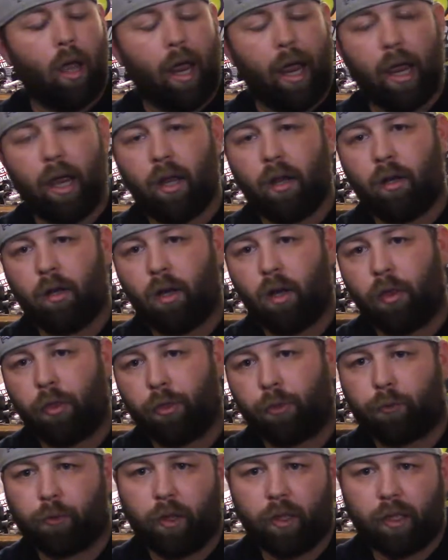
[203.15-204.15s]
and
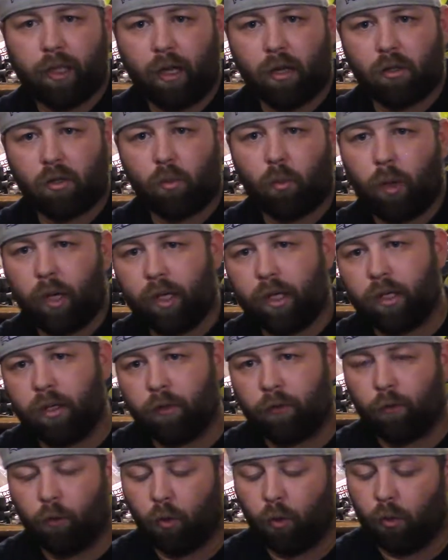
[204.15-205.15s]
3,000 weight
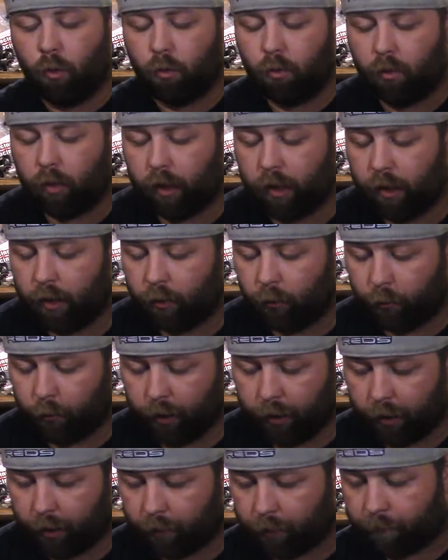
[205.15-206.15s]
diff oil in the
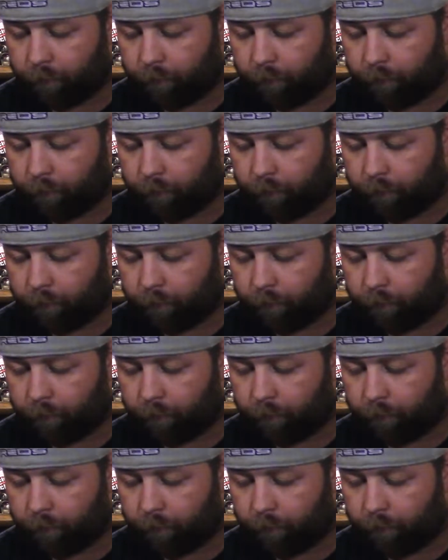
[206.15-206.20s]
rear.